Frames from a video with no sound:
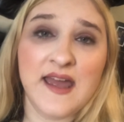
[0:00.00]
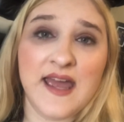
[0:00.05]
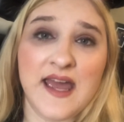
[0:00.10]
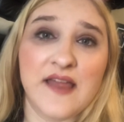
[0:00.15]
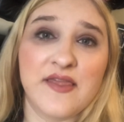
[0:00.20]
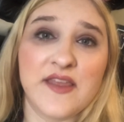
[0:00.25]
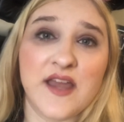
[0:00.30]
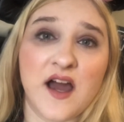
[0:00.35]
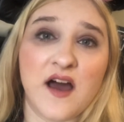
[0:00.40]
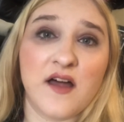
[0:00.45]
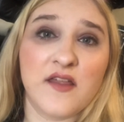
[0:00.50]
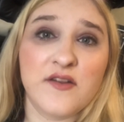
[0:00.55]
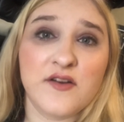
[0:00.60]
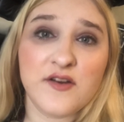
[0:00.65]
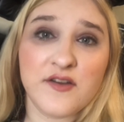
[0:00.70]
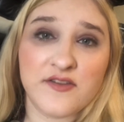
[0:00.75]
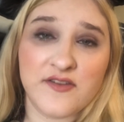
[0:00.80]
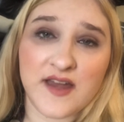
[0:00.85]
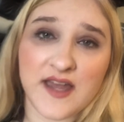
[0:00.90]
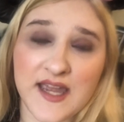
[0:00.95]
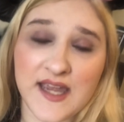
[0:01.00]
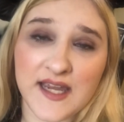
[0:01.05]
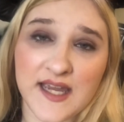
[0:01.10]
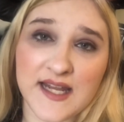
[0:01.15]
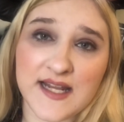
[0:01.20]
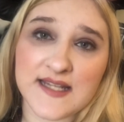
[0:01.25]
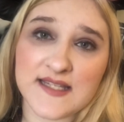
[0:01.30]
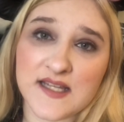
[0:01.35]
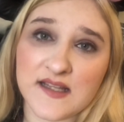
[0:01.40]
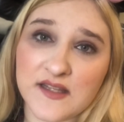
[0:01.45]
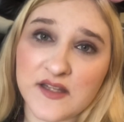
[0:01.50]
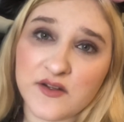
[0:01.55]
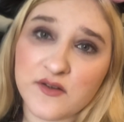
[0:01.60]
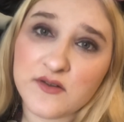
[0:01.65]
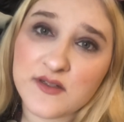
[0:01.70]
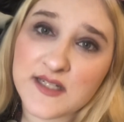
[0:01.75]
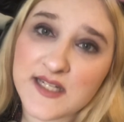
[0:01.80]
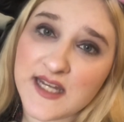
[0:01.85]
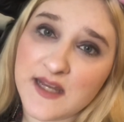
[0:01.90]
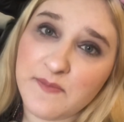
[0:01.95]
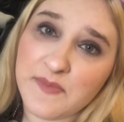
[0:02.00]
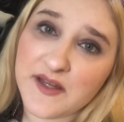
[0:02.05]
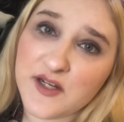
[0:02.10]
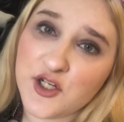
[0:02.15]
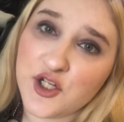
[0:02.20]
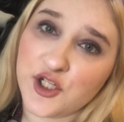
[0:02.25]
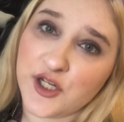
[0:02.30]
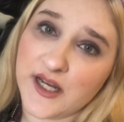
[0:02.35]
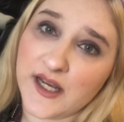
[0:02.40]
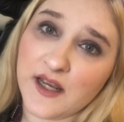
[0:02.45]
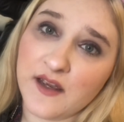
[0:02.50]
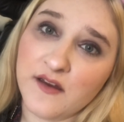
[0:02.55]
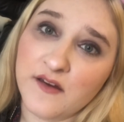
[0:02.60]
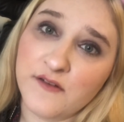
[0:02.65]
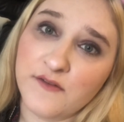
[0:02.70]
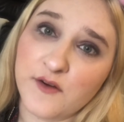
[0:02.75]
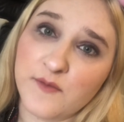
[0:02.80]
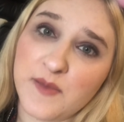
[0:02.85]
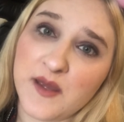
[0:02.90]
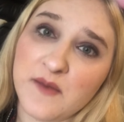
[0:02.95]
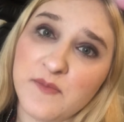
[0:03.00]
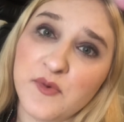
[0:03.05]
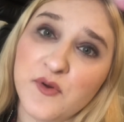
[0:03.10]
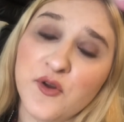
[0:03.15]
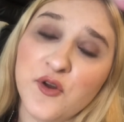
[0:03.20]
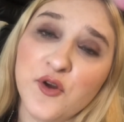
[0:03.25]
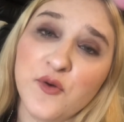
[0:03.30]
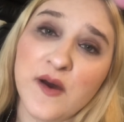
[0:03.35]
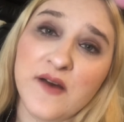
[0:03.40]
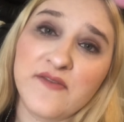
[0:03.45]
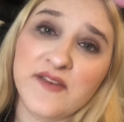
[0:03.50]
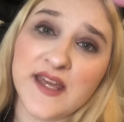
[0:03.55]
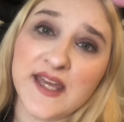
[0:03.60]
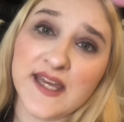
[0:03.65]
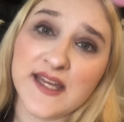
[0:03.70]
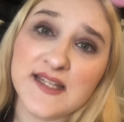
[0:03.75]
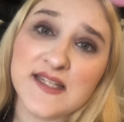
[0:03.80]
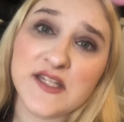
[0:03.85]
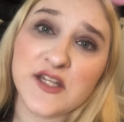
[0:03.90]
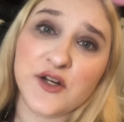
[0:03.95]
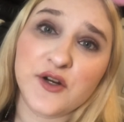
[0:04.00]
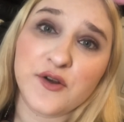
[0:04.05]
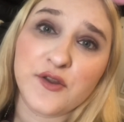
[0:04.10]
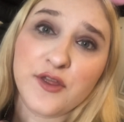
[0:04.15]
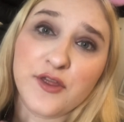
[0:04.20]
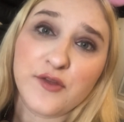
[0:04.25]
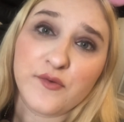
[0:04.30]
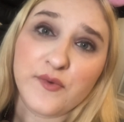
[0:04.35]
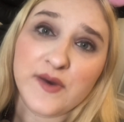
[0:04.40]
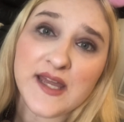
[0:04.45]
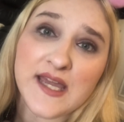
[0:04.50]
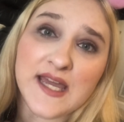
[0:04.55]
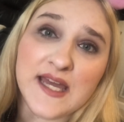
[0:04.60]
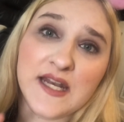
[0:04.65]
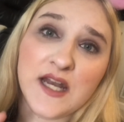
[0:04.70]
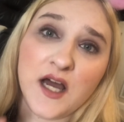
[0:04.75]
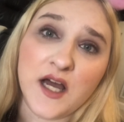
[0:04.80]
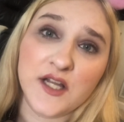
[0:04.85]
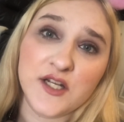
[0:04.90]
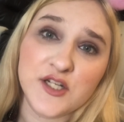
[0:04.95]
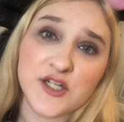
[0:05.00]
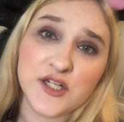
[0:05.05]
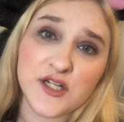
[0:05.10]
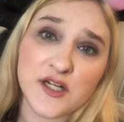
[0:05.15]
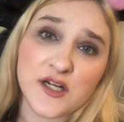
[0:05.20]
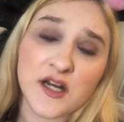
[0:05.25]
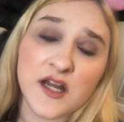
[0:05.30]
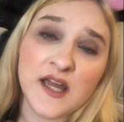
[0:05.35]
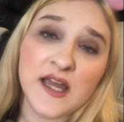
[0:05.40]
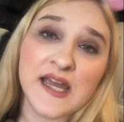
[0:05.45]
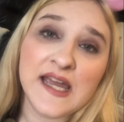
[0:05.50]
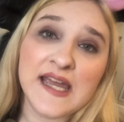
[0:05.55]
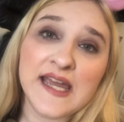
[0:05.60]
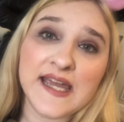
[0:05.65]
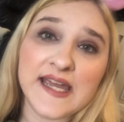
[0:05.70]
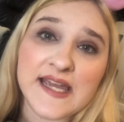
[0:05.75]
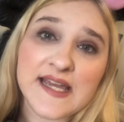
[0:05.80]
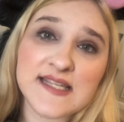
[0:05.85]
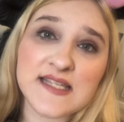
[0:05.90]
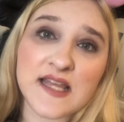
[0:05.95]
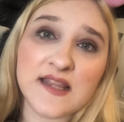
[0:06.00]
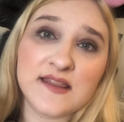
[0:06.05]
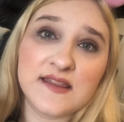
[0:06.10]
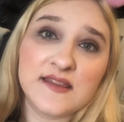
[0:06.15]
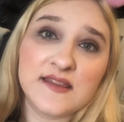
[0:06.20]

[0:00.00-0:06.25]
And the other thing, and it's a little tip and trick for people who have kids that are 3 and under, is